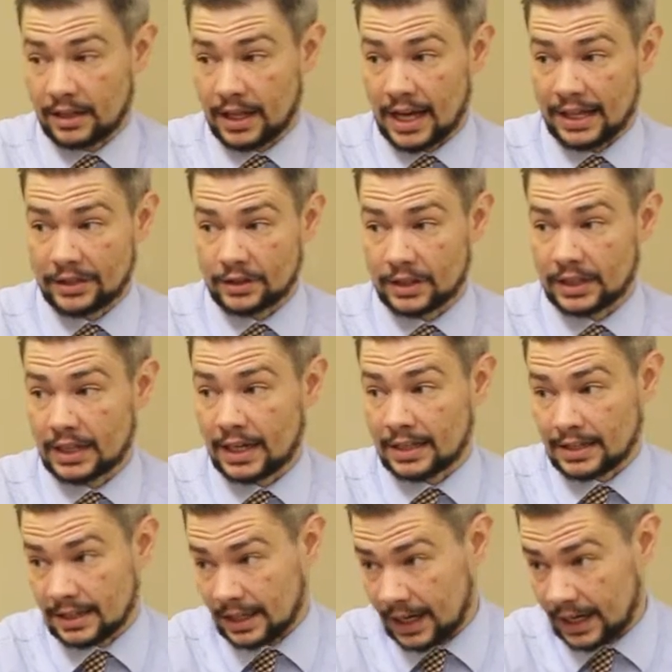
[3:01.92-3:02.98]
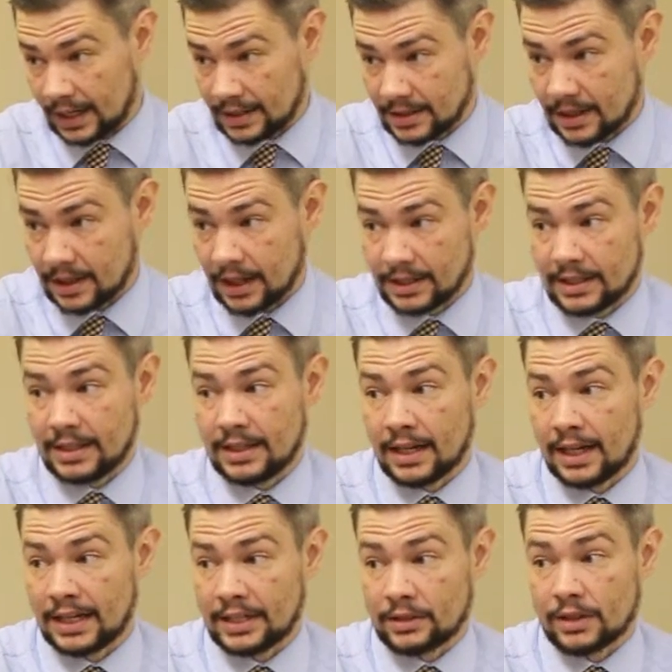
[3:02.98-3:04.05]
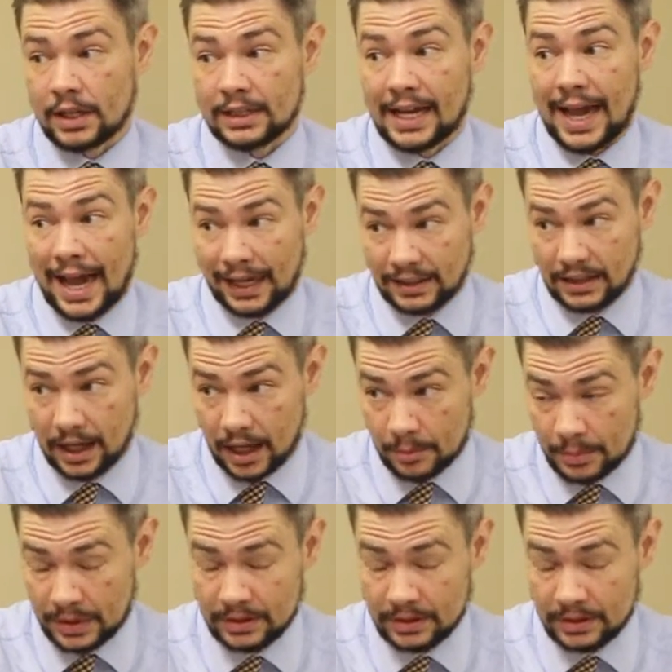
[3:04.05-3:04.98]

a lot during the nineteen eighties and nineteen nineties called ACT UP,